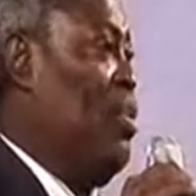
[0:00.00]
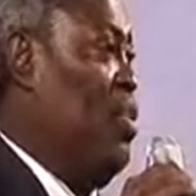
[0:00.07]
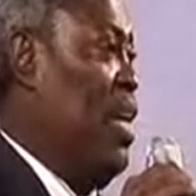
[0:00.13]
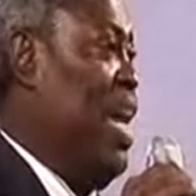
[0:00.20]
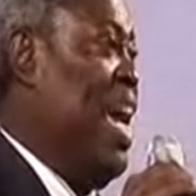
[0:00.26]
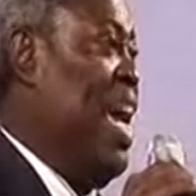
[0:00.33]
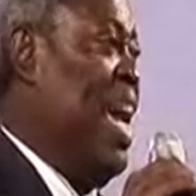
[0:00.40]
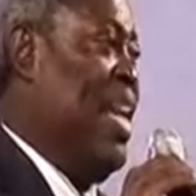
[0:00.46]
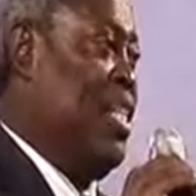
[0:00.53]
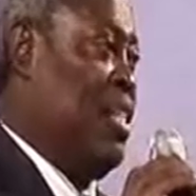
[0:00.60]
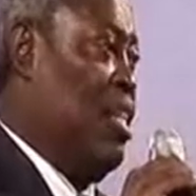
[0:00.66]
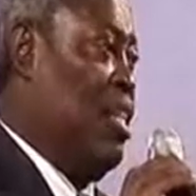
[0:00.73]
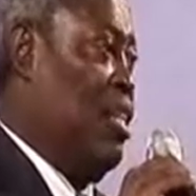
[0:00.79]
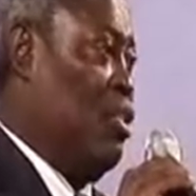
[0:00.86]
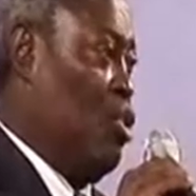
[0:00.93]

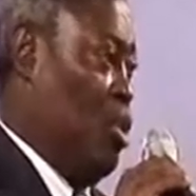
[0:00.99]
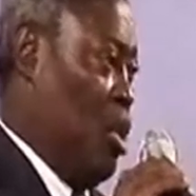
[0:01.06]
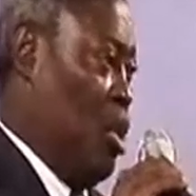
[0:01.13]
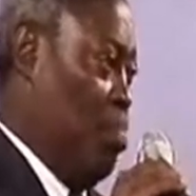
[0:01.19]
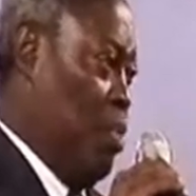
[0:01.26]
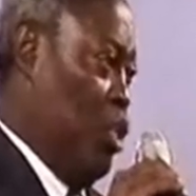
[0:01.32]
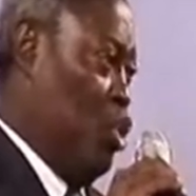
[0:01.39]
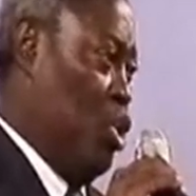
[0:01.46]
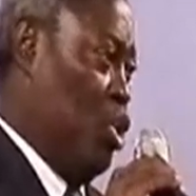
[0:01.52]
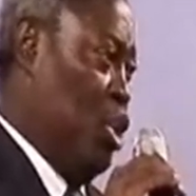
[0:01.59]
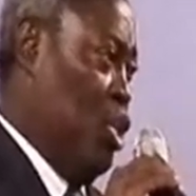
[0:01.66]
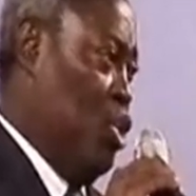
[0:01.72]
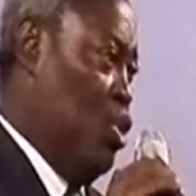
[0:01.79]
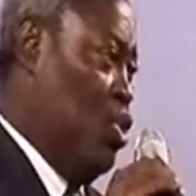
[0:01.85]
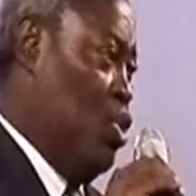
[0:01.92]
anything to come between
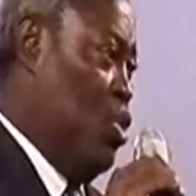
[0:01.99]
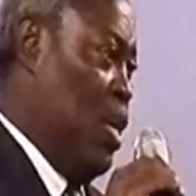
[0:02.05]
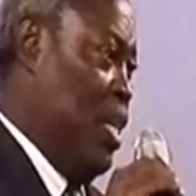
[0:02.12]
you and the